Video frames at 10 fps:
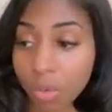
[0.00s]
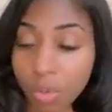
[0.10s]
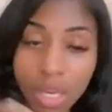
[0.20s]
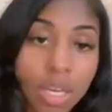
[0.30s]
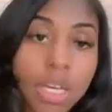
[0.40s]
And
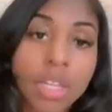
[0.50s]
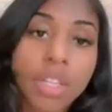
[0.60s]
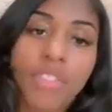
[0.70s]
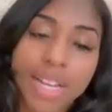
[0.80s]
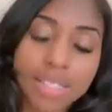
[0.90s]

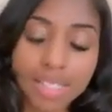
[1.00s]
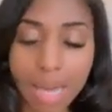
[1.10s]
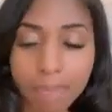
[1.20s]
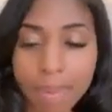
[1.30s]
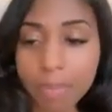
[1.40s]
the thing is
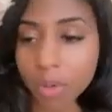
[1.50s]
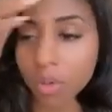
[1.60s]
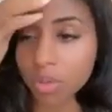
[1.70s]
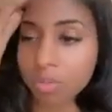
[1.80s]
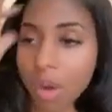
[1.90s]
that
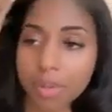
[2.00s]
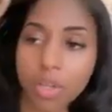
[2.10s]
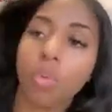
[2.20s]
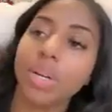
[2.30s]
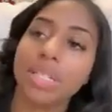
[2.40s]
people probably
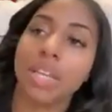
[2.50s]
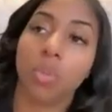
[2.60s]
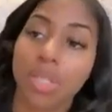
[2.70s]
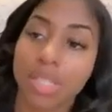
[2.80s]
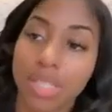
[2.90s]
don't want to say the
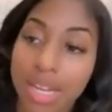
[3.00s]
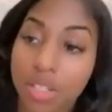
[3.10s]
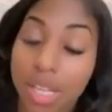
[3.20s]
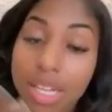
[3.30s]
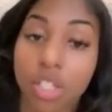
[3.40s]
word sex,
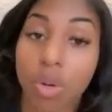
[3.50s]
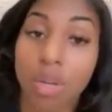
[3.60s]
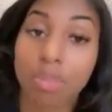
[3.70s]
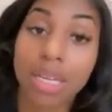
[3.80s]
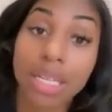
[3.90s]
so they just want
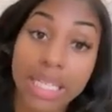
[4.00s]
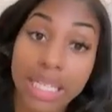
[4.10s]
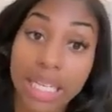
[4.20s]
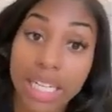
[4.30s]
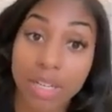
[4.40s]
to be
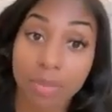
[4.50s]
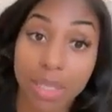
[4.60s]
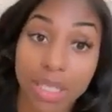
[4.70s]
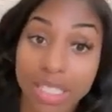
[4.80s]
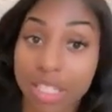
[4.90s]
clean and
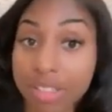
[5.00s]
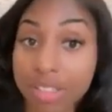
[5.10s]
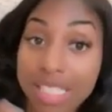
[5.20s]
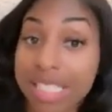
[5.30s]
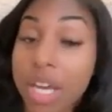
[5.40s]
politically correct.
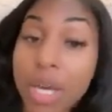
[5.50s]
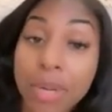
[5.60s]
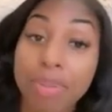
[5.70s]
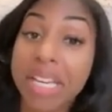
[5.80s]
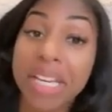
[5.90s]
So they say
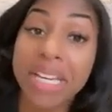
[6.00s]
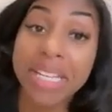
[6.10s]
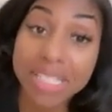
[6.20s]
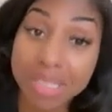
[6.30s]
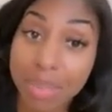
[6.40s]
being
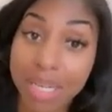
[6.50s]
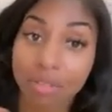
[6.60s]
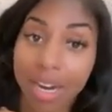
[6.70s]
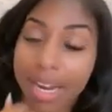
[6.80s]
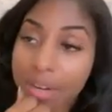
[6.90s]
intimate,
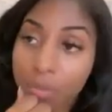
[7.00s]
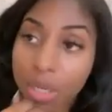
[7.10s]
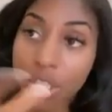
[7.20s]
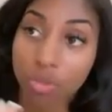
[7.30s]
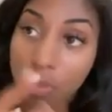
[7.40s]
right? And
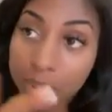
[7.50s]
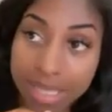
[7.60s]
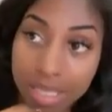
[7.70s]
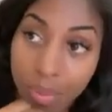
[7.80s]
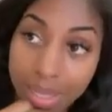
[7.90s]
we just
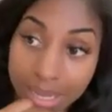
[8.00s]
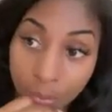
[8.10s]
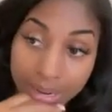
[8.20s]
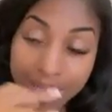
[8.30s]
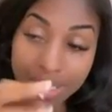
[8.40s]
replace it with it,
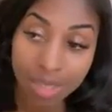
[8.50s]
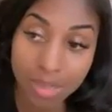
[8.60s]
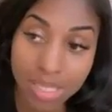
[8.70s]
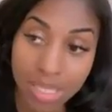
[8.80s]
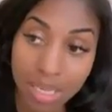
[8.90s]
where
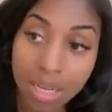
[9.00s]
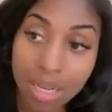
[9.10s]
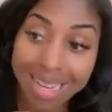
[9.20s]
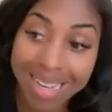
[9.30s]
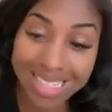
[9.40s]
intimacy
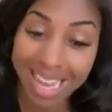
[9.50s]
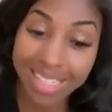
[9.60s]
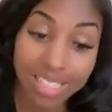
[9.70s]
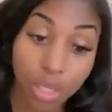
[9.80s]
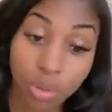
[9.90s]
is not
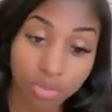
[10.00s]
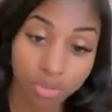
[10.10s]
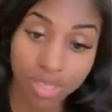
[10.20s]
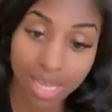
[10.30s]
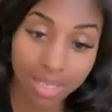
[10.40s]
exclusive
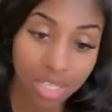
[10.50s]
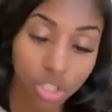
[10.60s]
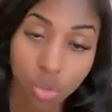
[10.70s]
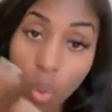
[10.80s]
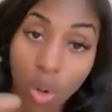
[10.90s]
of sex. That's
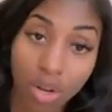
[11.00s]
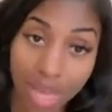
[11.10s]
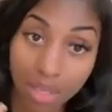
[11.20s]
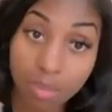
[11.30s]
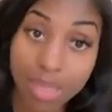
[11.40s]
just one of
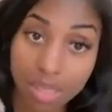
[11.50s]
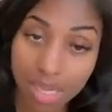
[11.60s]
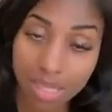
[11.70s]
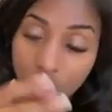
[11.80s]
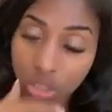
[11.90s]
the elements.
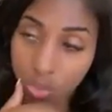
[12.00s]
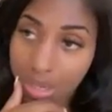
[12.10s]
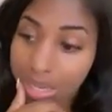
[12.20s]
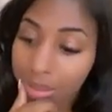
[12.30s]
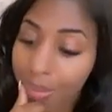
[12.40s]
Sex is just
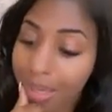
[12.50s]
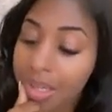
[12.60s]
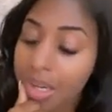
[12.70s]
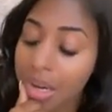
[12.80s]
one element.